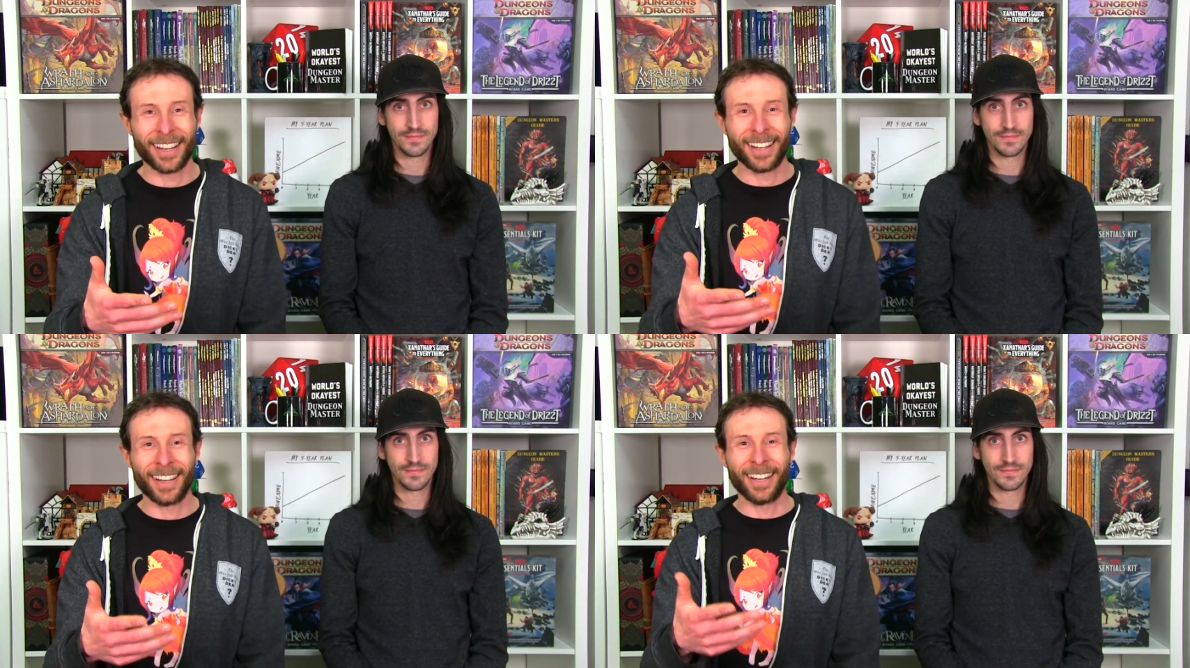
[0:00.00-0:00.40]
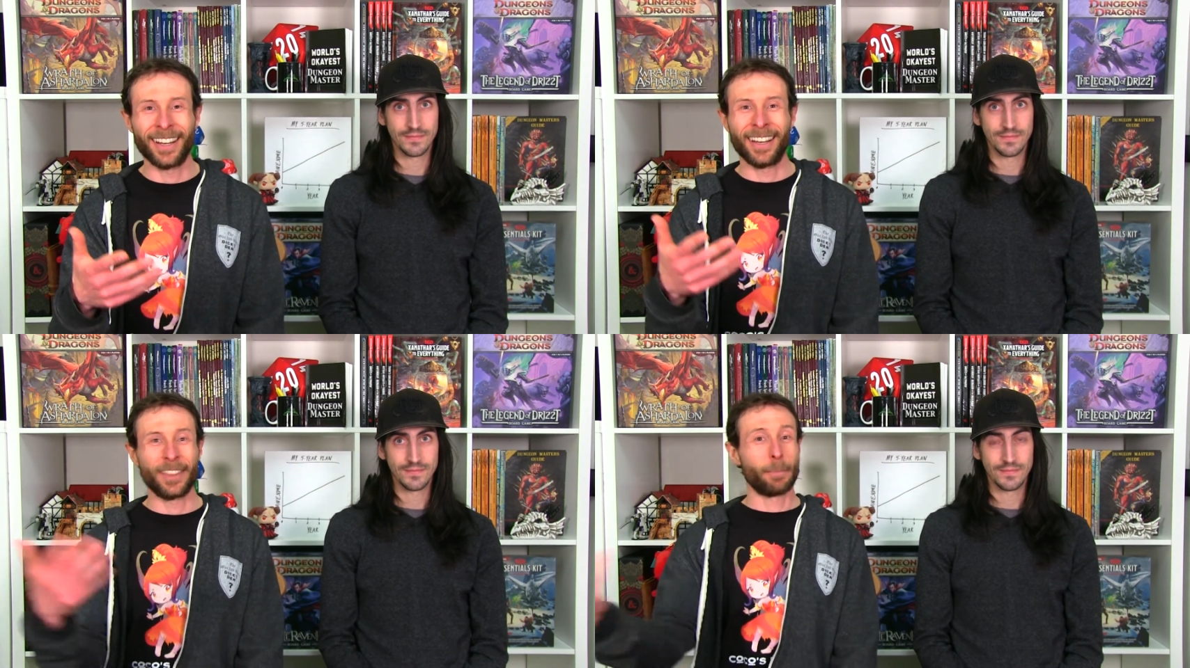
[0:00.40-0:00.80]

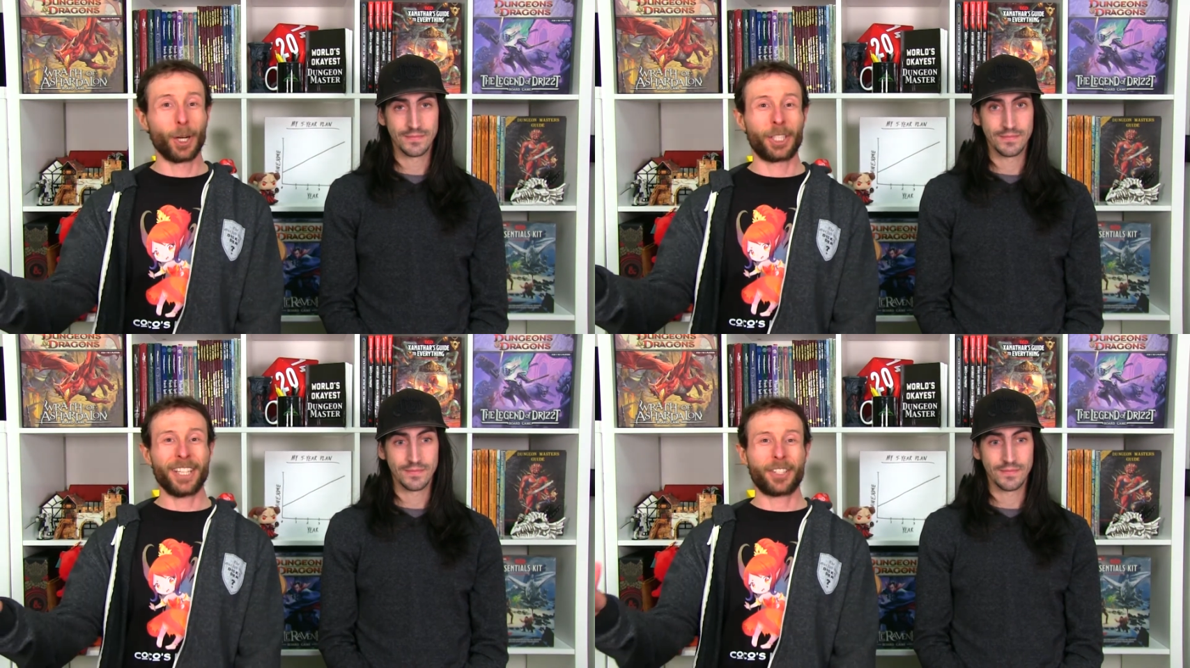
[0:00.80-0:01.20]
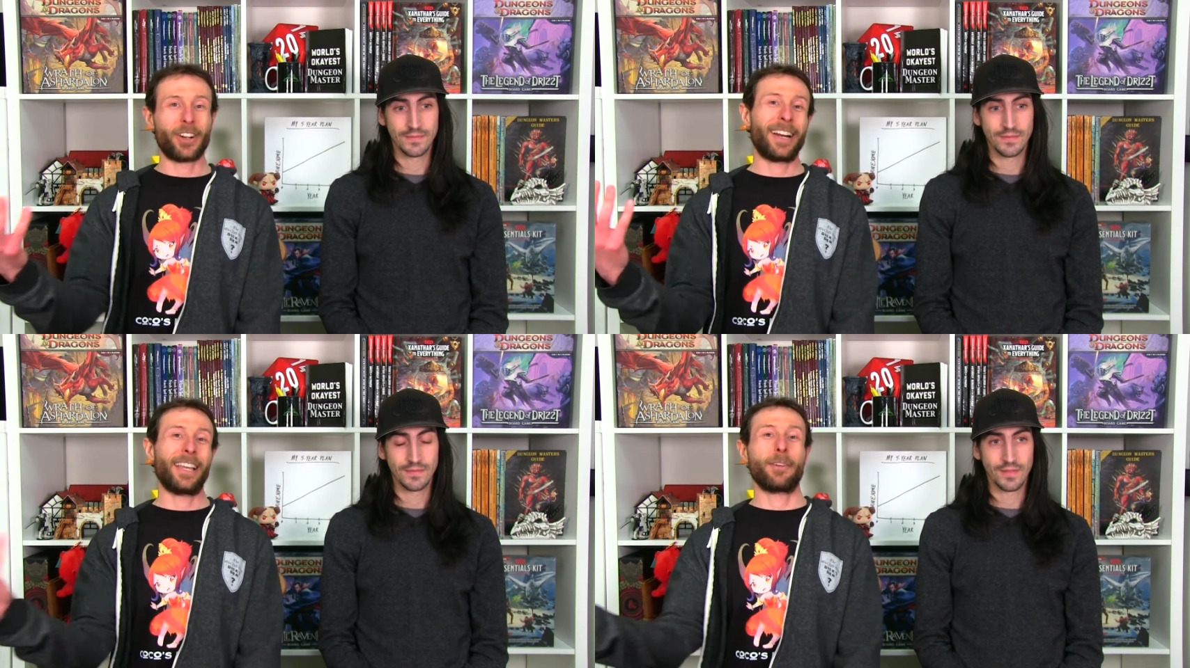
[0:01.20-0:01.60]
Speaker 1: uh, the merchant to
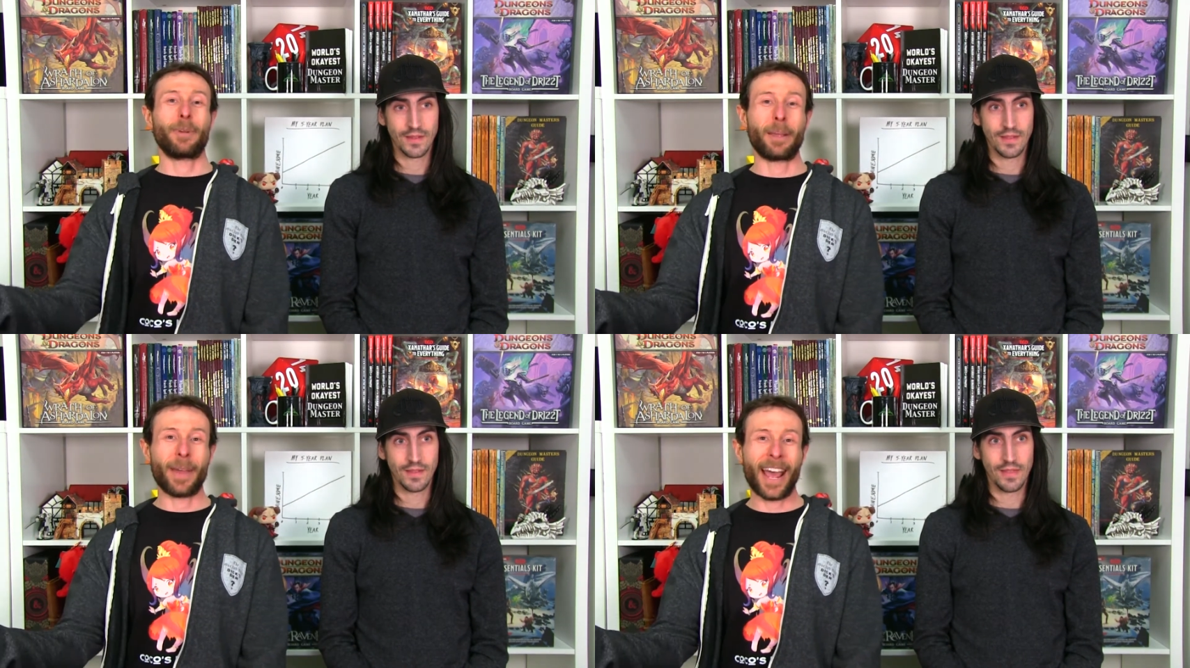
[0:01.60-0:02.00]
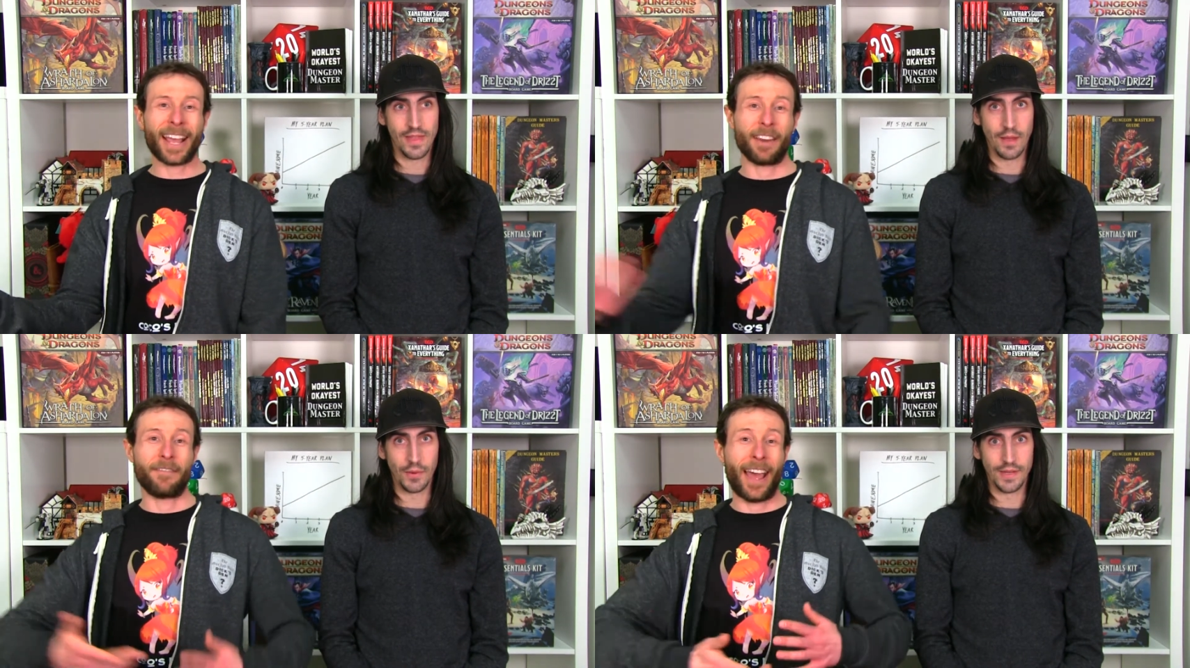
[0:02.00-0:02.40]
try to get the ring
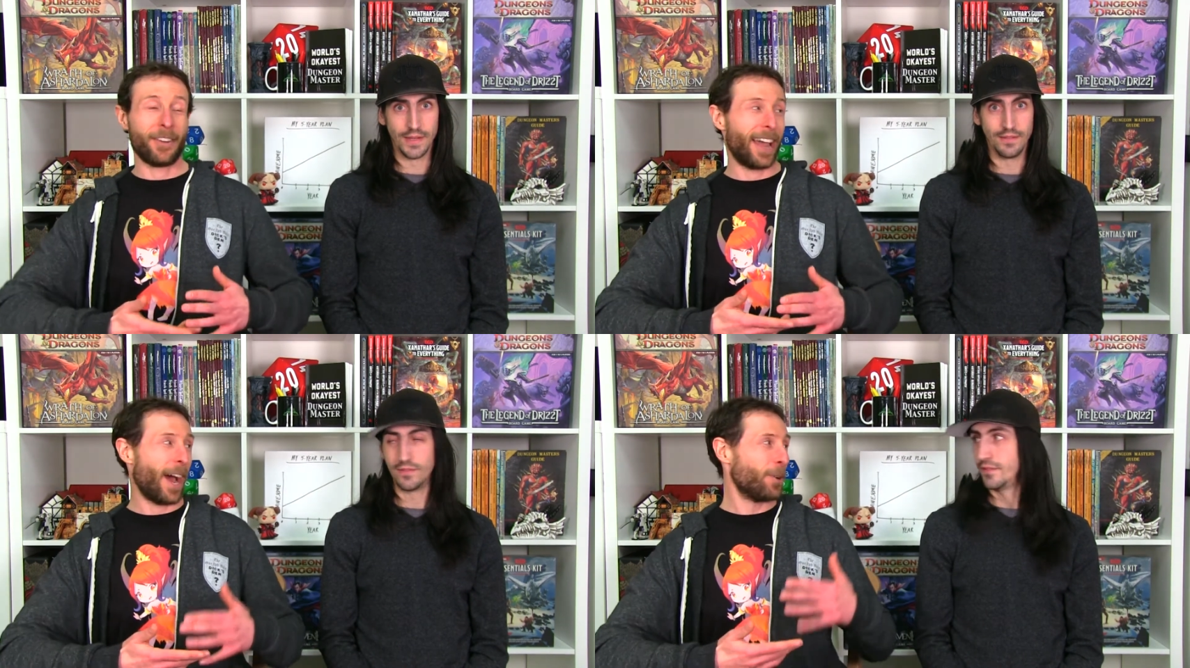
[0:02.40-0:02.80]
back, yeah, and found did.